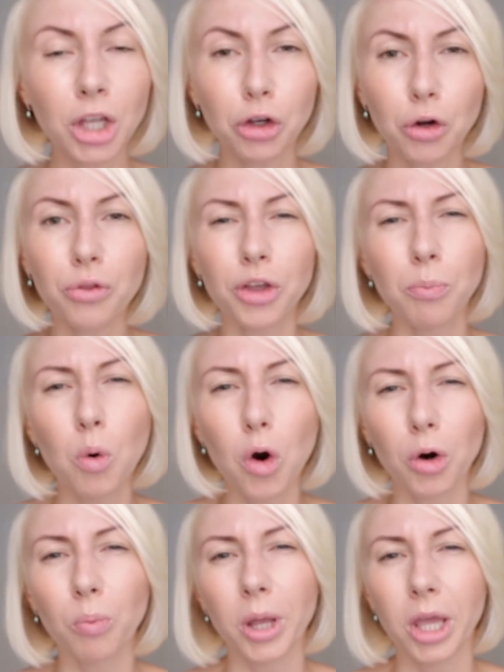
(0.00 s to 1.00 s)
you know, the
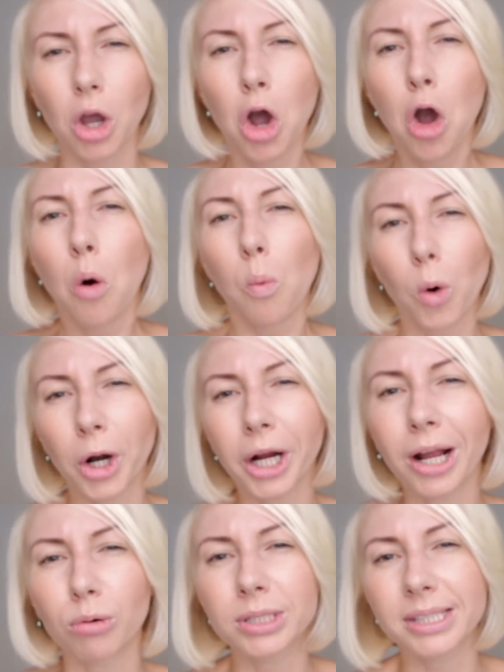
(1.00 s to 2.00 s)
more we
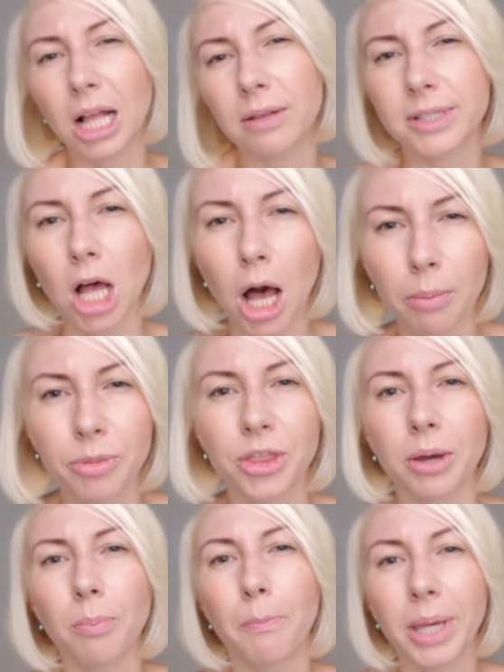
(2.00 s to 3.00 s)
work ourselves up,
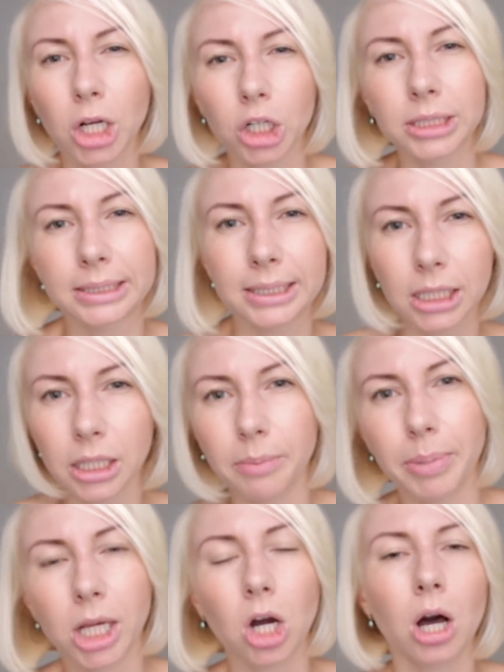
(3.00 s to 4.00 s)
the bigger deal
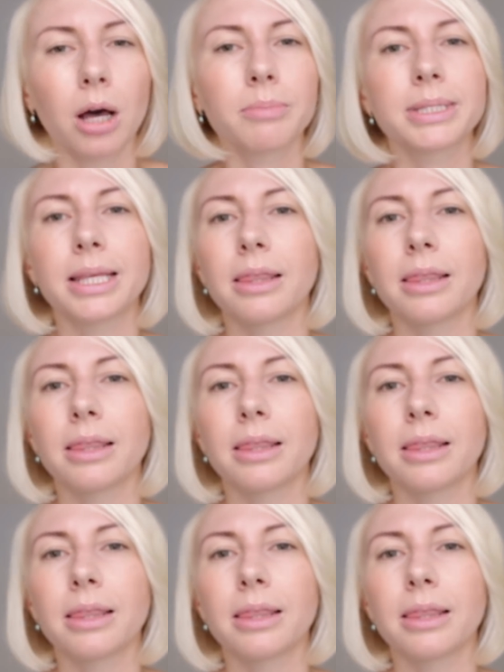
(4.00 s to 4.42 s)
it becomes.